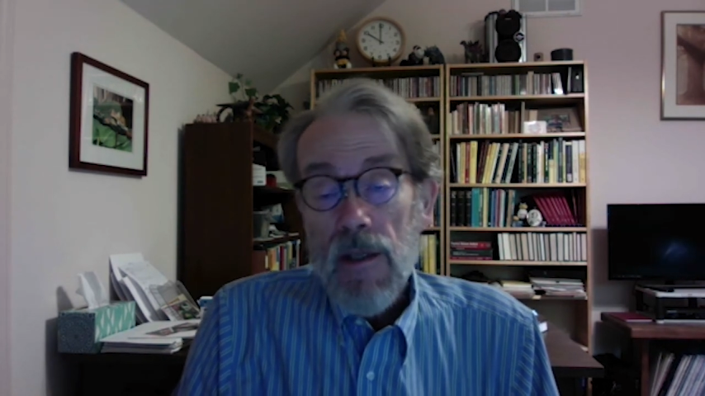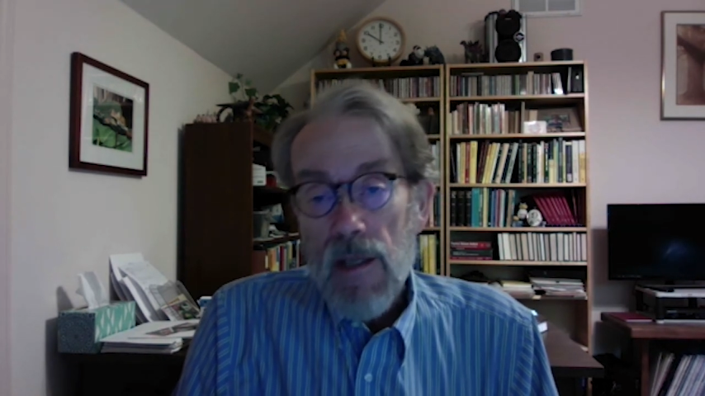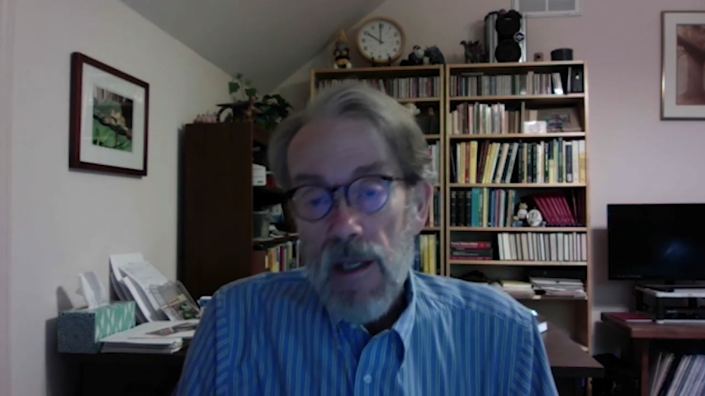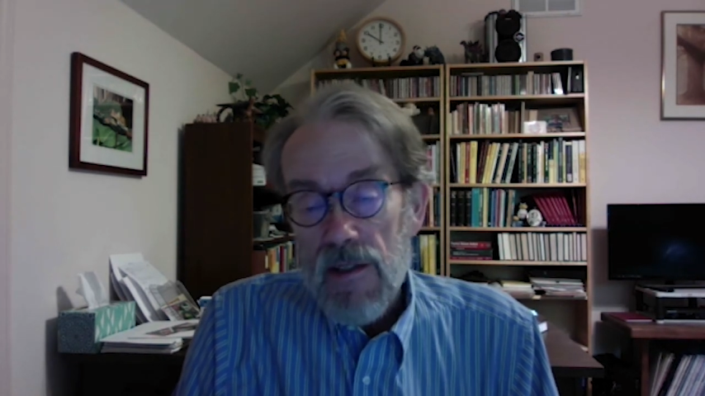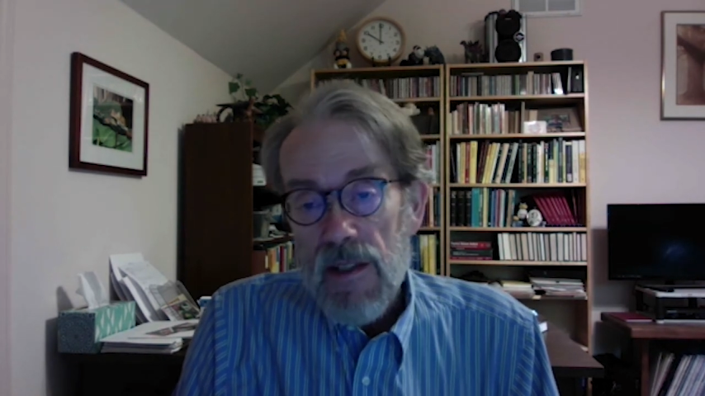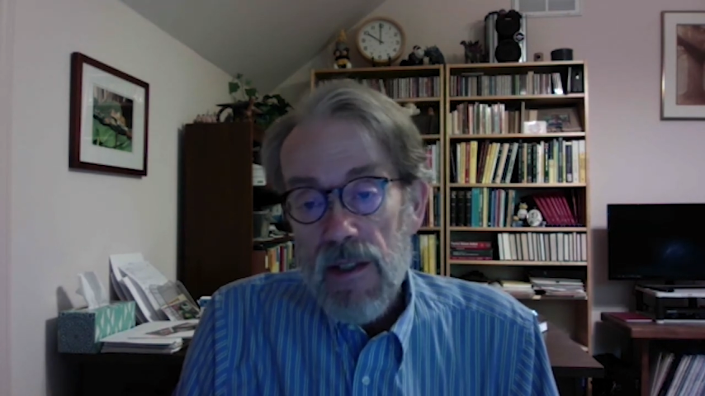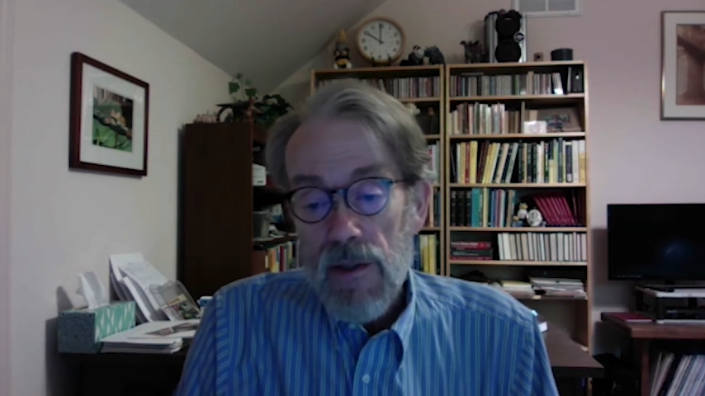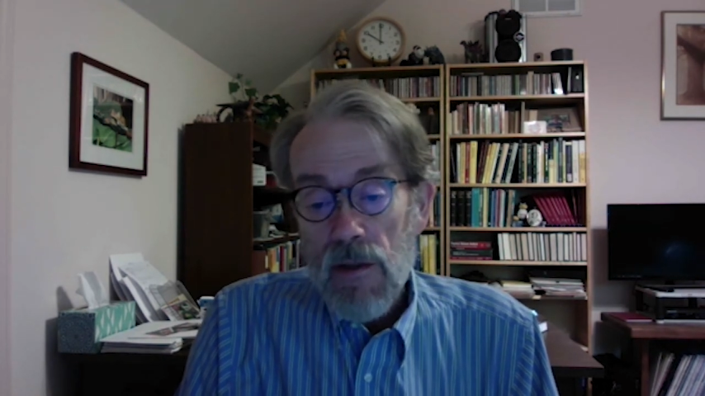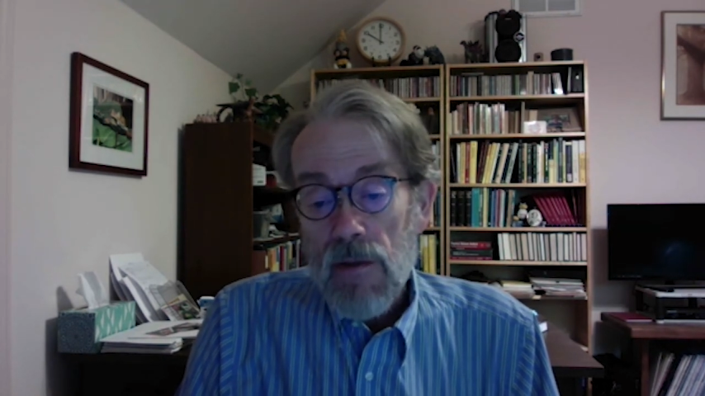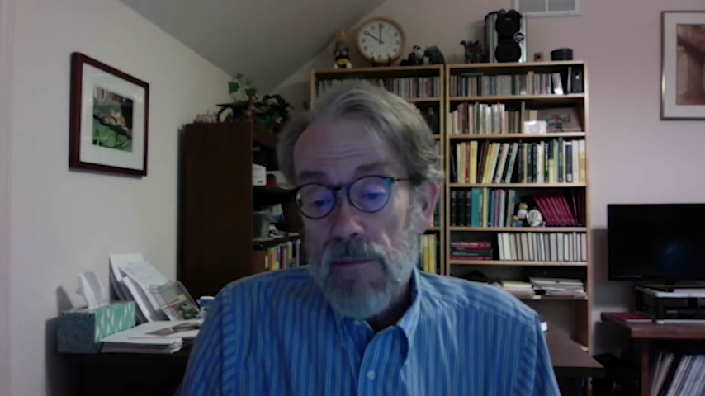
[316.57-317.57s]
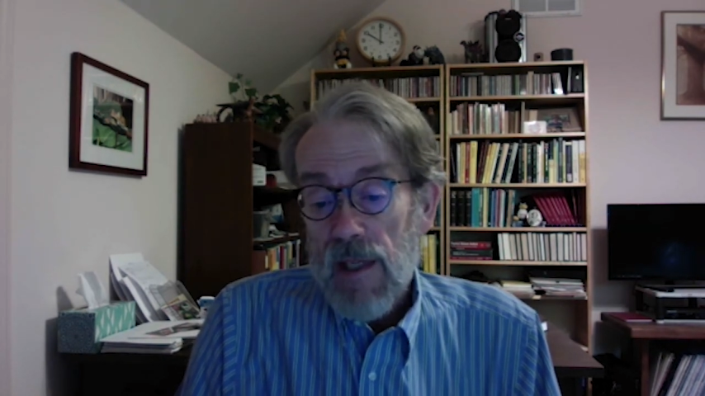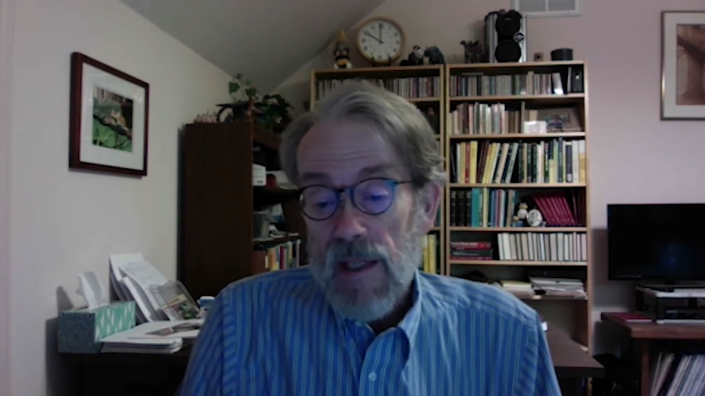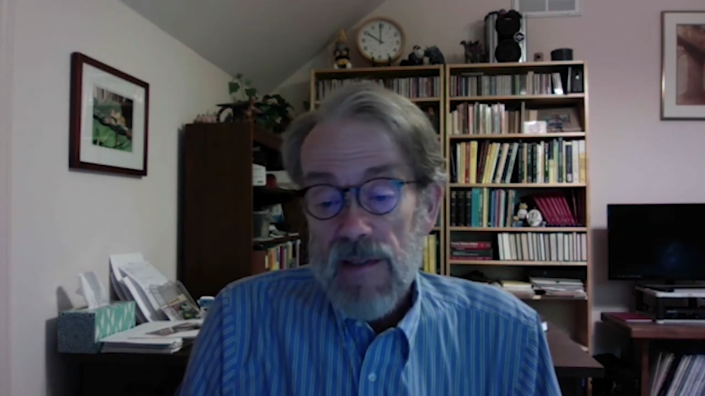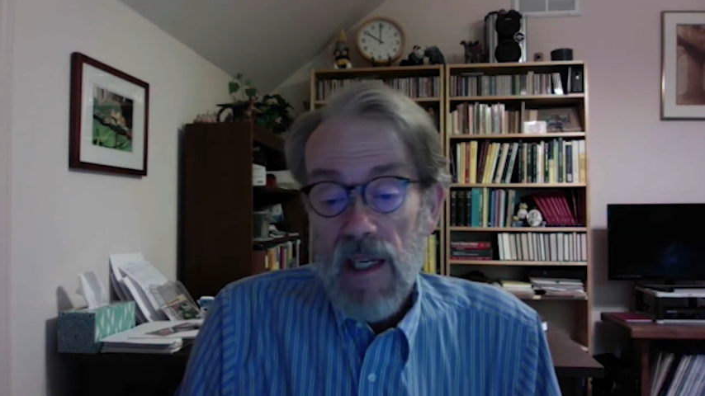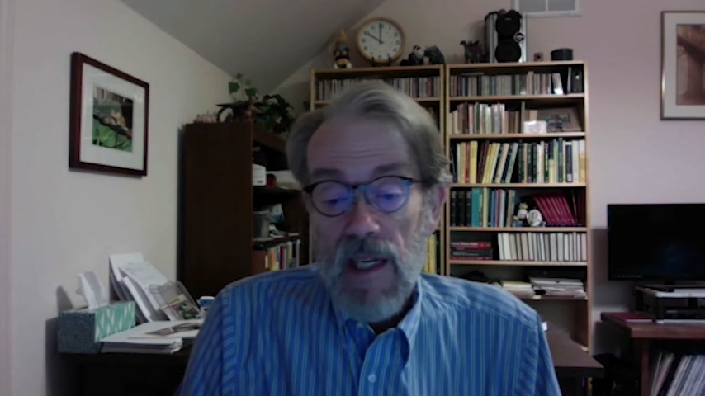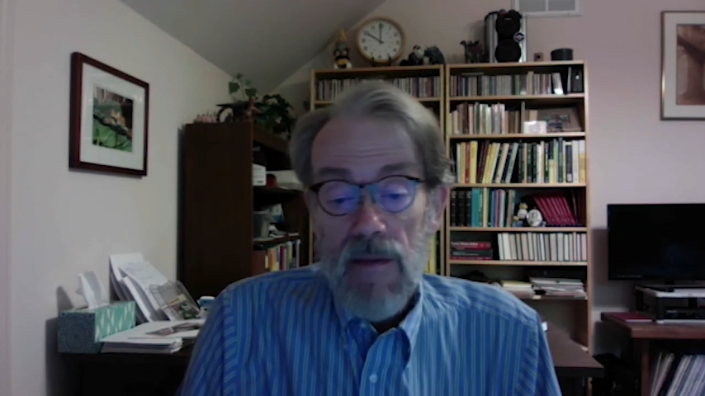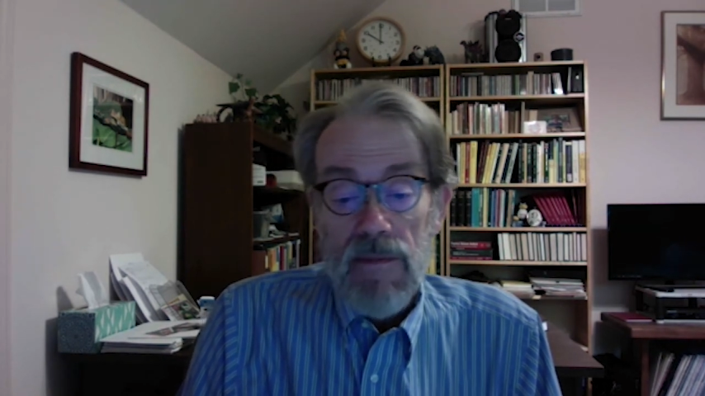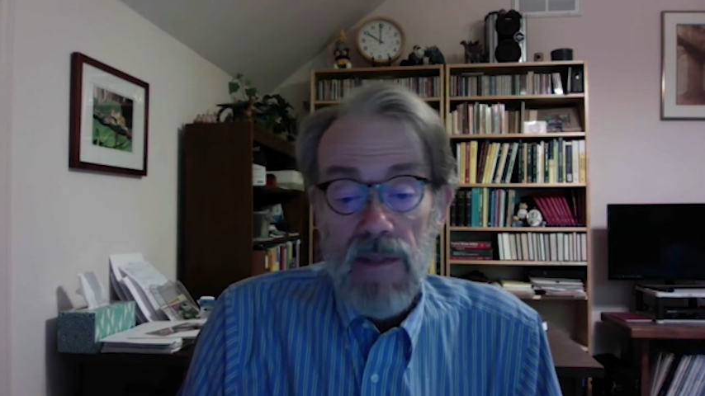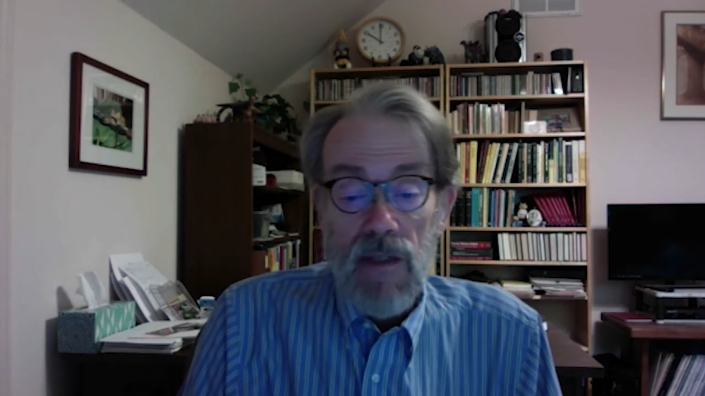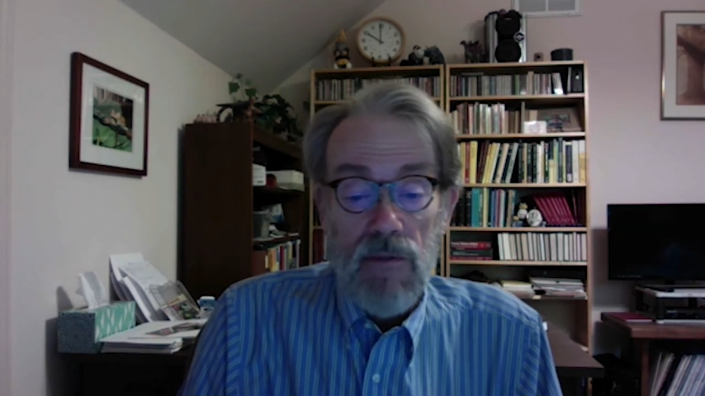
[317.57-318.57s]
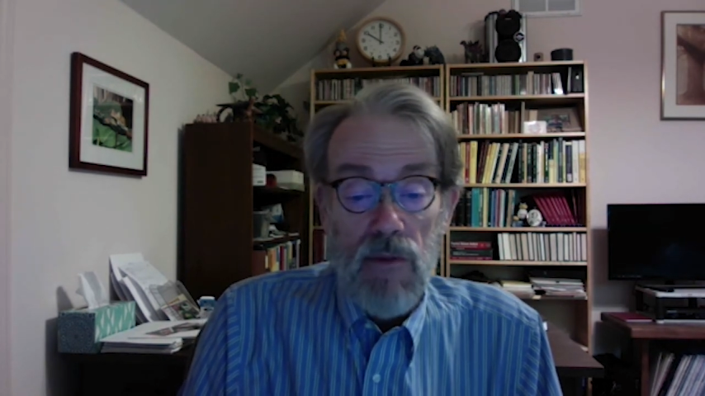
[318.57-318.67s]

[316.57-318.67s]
until, as I have found